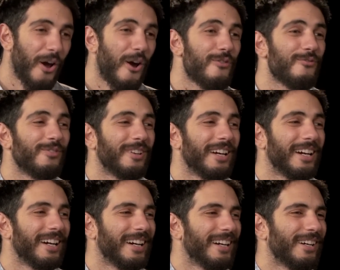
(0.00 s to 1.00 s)
Oh!
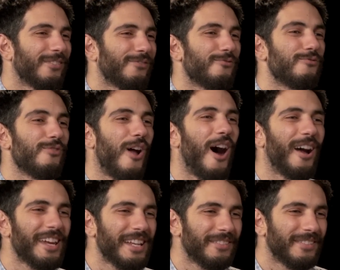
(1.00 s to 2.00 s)
Fuck.
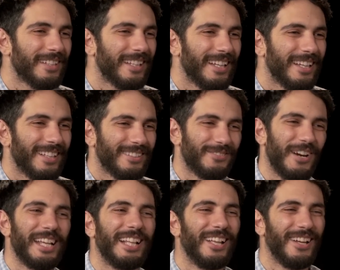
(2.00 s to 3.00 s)
Ryan Ray Lucas. Ray